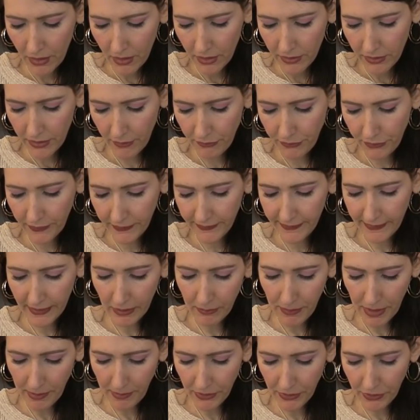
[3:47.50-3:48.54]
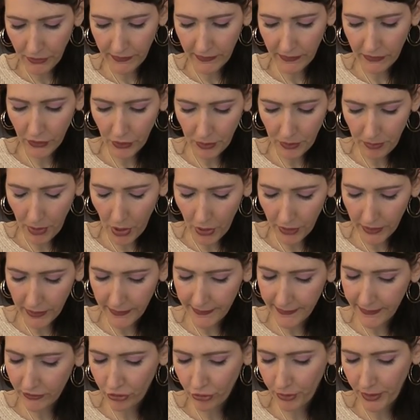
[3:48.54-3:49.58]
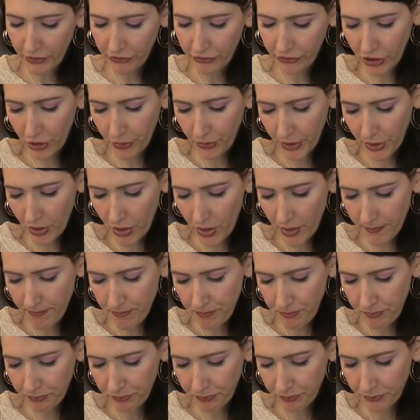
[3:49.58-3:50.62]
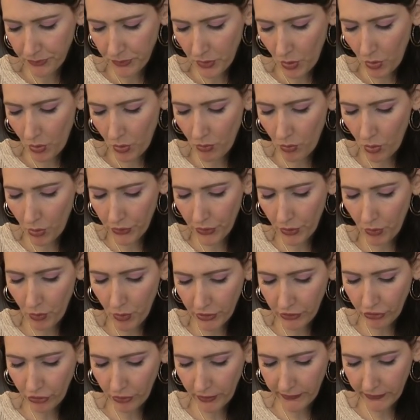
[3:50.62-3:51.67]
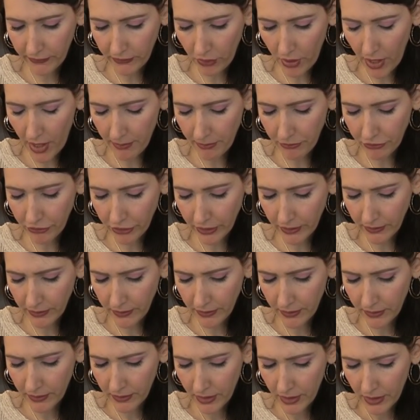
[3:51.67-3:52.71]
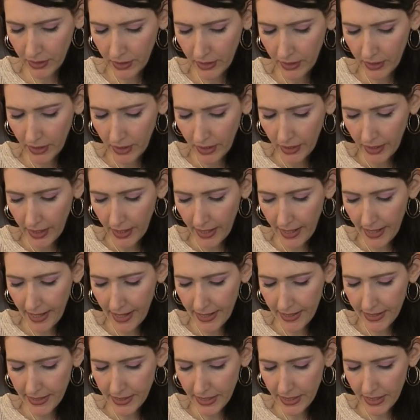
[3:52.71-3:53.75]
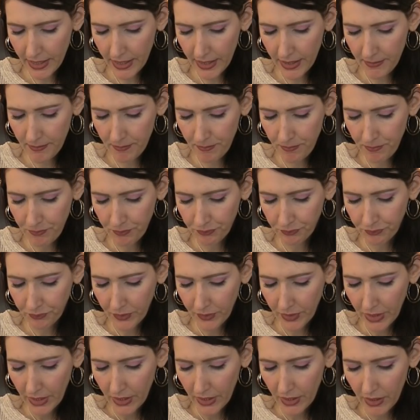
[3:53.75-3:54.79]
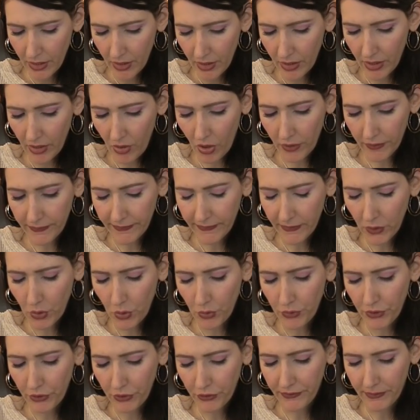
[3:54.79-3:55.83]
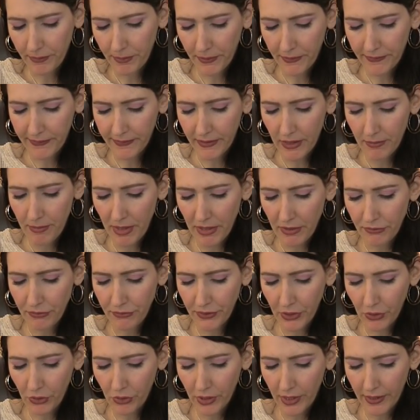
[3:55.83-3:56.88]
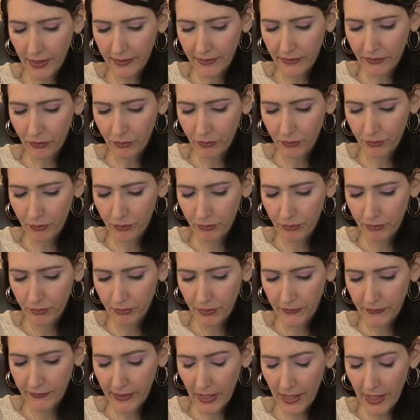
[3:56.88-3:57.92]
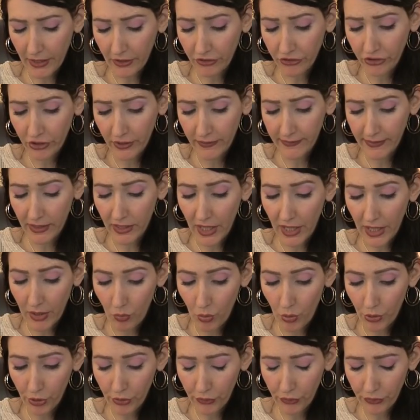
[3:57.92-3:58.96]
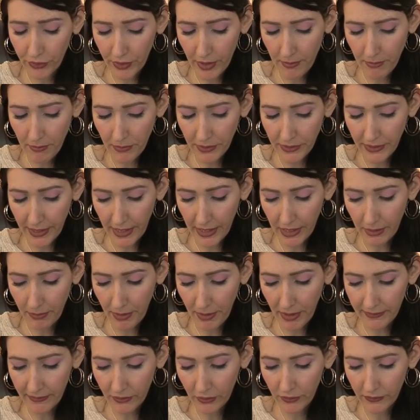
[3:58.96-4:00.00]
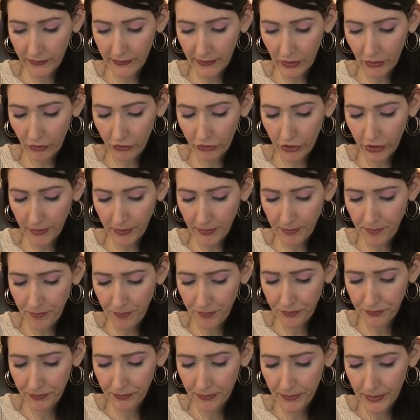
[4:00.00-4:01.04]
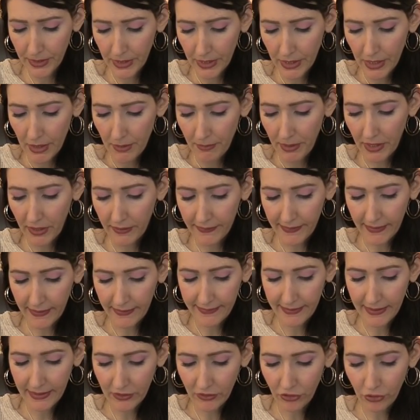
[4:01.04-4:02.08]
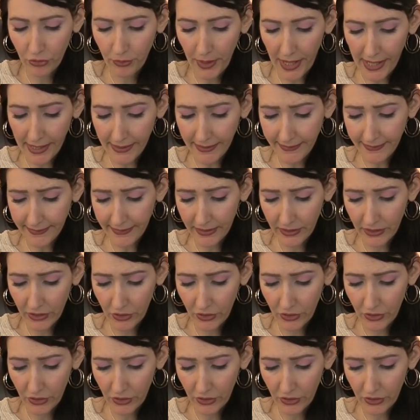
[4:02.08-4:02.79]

that feels like maybe there's a third party situation going on, or more than one choice or option. And also there's a person that may feel like this connection is a lot of work for them with the Eight of Pentacles energy, because I see 2 8s in the